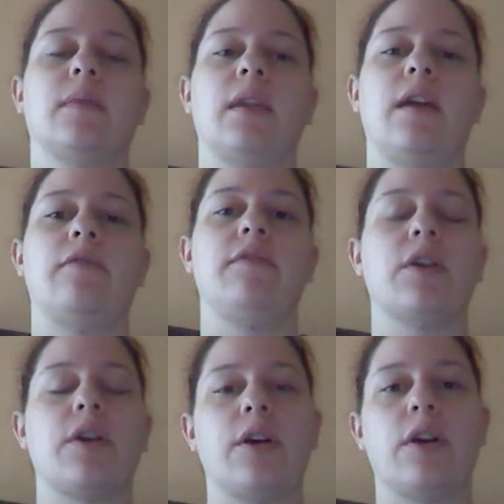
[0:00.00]
If
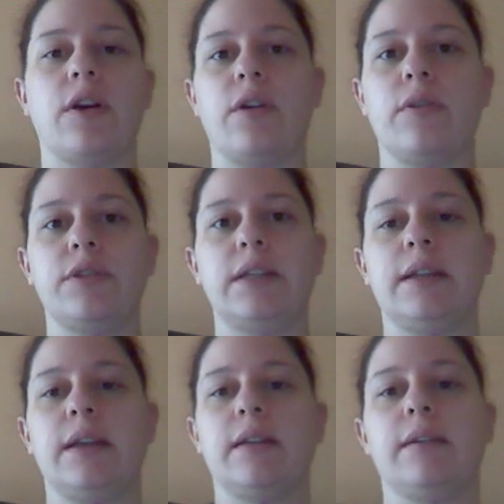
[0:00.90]
you're hosting
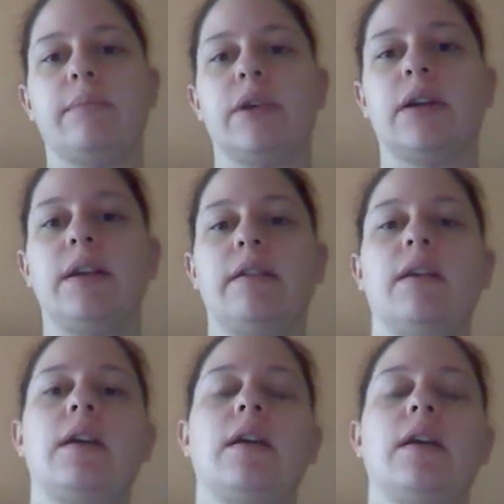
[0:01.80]
the online party,
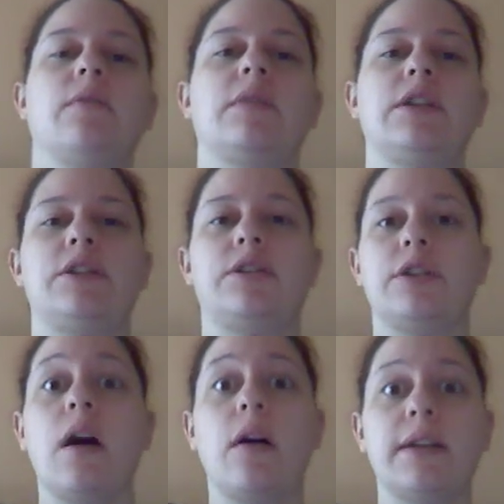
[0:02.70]
which you should
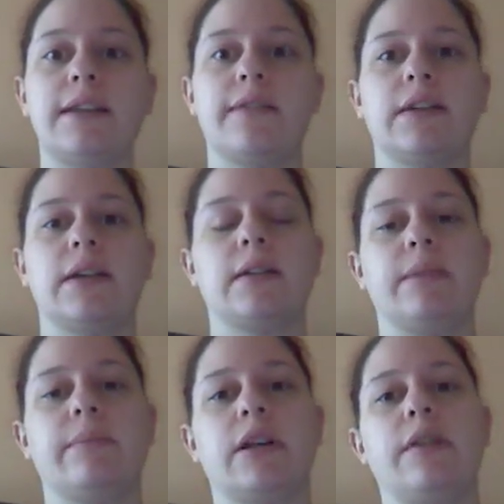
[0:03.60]
always have an
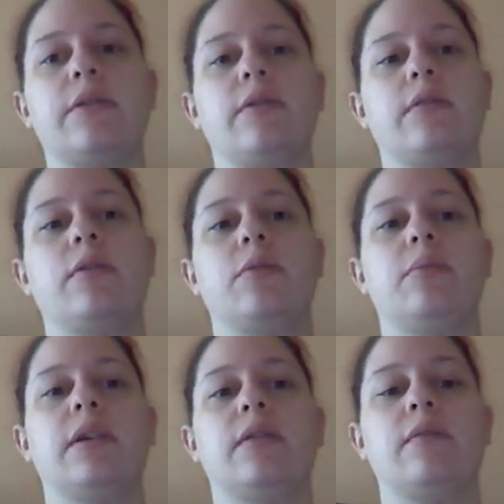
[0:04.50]
online party
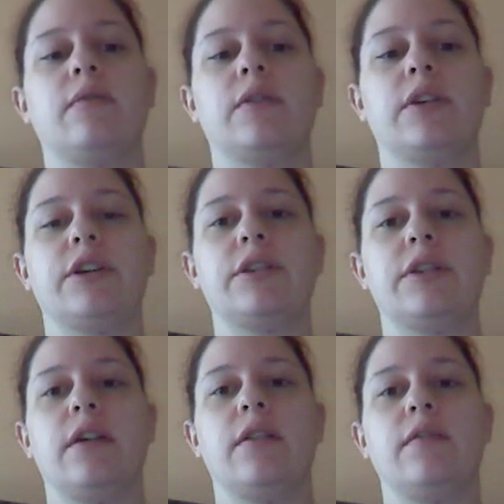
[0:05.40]
open for
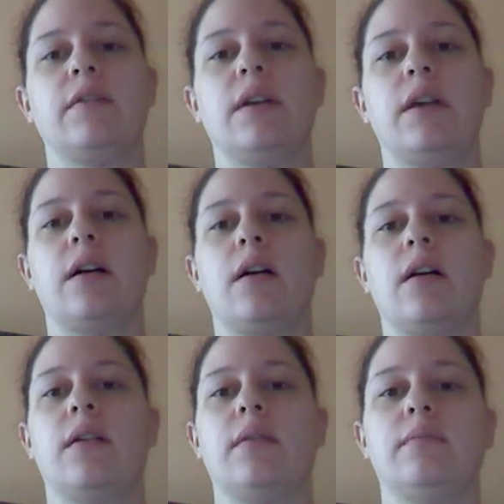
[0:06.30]
yourself,
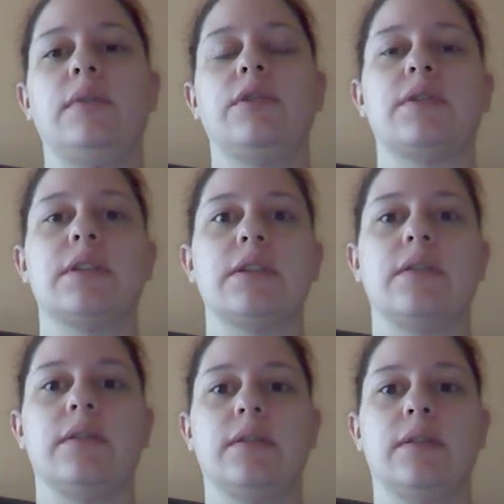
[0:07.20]
use
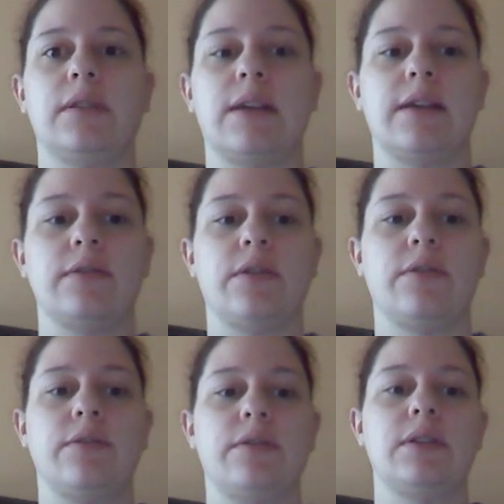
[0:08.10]
consultant as
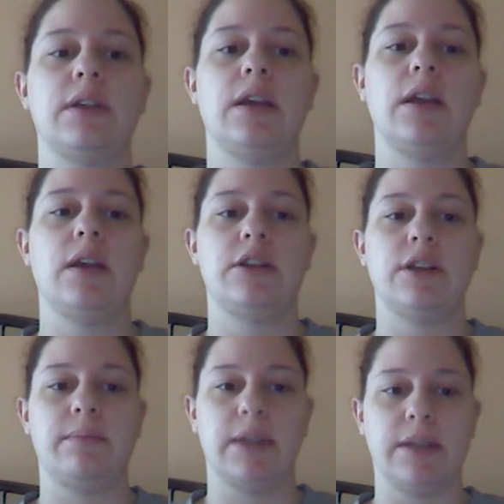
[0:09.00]
host,
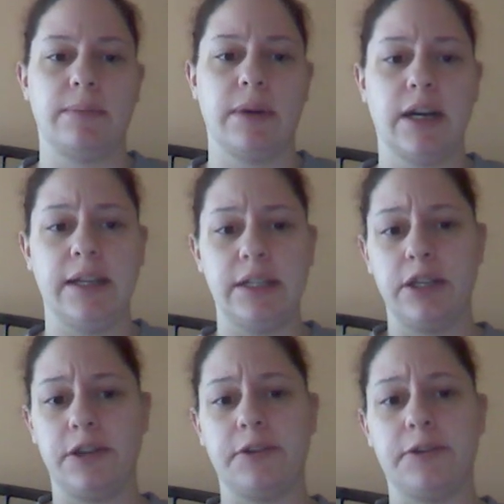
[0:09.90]
ship this party
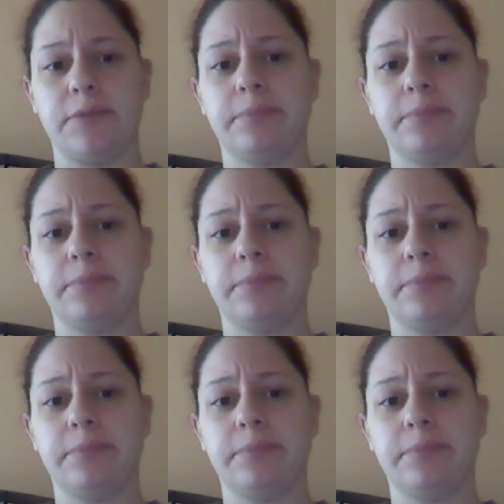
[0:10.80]
to,